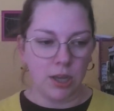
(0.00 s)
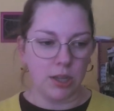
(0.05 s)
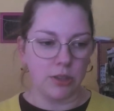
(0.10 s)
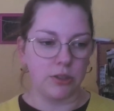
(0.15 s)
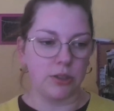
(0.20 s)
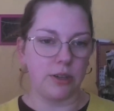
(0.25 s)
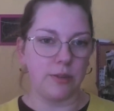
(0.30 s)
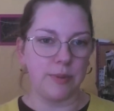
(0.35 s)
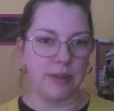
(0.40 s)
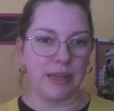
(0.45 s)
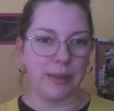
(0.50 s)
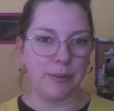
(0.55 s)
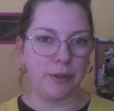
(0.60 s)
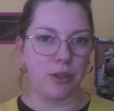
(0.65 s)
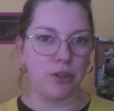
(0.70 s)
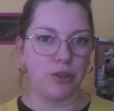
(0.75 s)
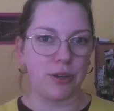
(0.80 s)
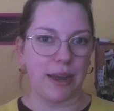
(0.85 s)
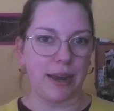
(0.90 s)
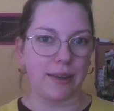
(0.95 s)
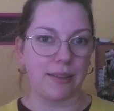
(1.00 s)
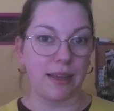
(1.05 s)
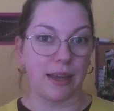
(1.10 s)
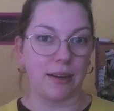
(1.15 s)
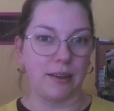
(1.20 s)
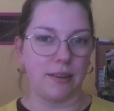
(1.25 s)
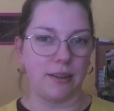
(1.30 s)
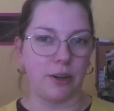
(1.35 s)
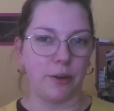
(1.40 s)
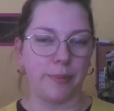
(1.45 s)
And so I've been able to track
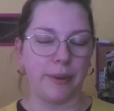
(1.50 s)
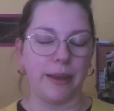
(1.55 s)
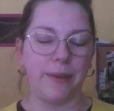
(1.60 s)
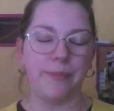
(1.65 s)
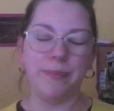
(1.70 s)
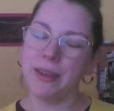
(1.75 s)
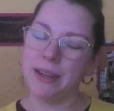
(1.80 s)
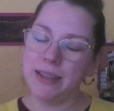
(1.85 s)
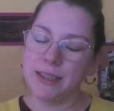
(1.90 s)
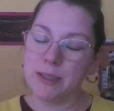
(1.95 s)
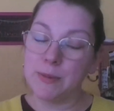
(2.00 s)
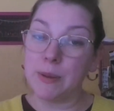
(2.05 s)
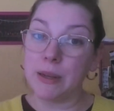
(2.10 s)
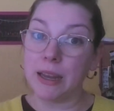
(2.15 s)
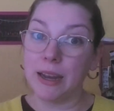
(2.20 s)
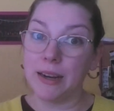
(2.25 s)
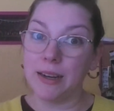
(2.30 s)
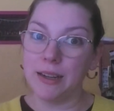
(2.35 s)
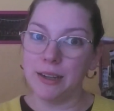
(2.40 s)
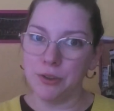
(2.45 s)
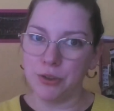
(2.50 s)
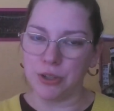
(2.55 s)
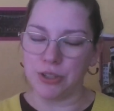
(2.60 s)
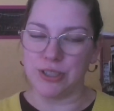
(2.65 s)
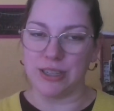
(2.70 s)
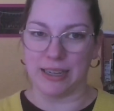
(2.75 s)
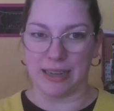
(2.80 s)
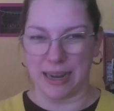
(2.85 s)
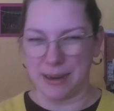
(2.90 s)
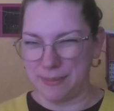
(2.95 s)
that a little bit. And it's been kind of
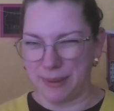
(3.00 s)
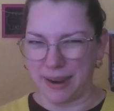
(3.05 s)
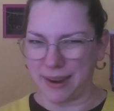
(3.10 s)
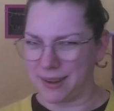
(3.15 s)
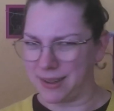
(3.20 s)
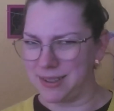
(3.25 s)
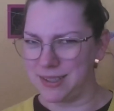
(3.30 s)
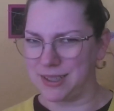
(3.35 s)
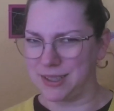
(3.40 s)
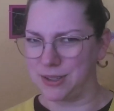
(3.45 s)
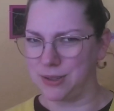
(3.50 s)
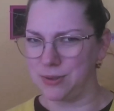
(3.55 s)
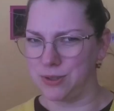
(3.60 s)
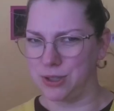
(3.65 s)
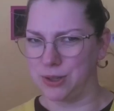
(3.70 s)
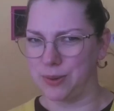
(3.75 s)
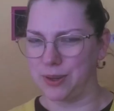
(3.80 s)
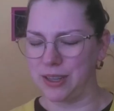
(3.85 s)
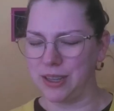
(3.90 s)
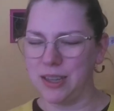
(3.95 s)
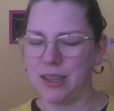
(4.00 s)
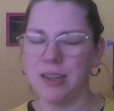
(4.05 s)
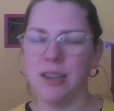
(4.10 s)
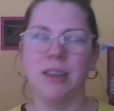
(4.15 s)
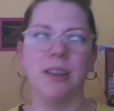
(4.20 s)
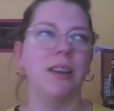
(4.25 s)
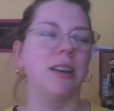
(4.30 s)
interesting. I might continue doing it.